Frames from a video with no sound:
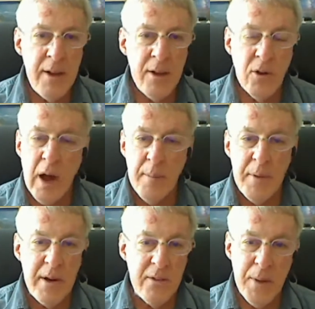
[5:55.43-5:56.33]

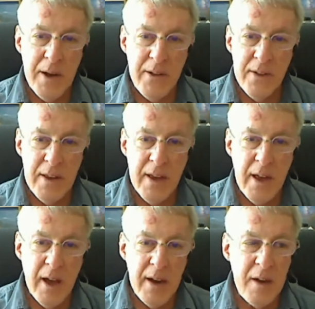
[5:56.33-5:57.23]
grabbing as many as he
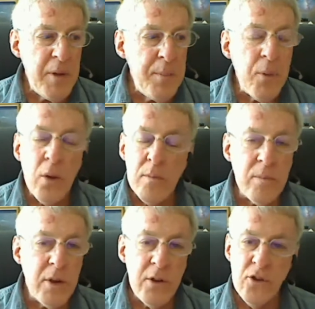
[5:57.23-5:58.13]
can, and
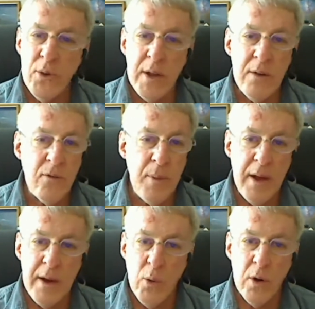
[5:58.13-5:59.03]
people can tune in from
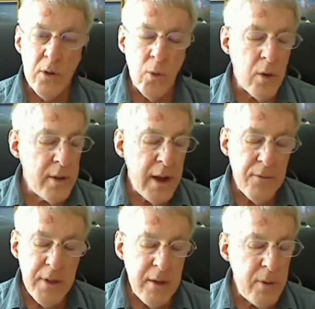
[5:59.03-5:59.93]
anywhere in the world.
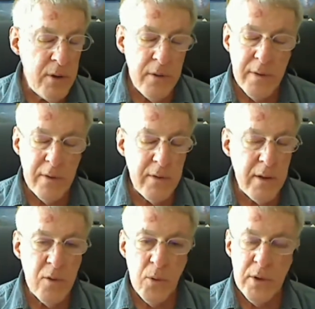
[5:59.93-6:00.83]
Everything we do is
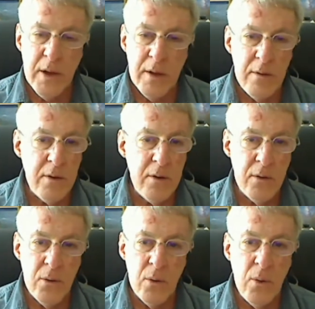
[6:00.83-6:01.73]
accessible
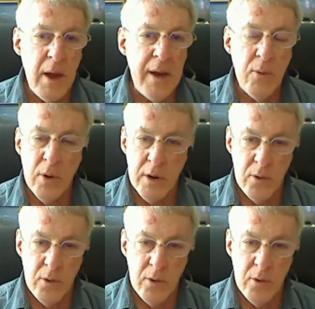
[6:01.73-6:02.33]
to anyone in the